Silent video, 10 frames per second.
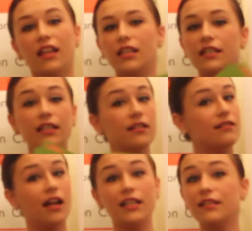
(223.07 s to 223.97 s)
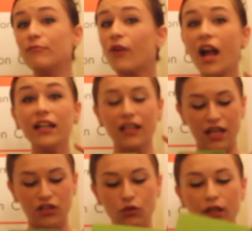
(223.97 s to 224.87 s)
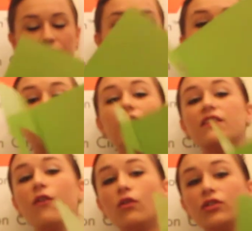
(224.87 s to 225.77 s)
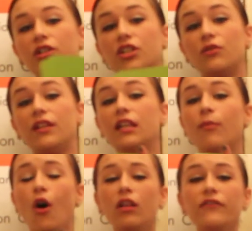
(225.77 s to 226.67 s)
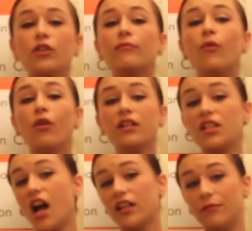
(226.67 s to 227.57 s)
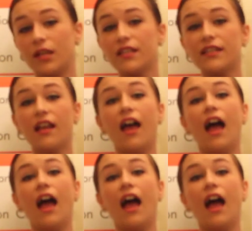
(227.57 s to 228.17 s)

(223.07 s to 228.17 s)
This is nice and bright, and you can use this folder to keep all of your important documents,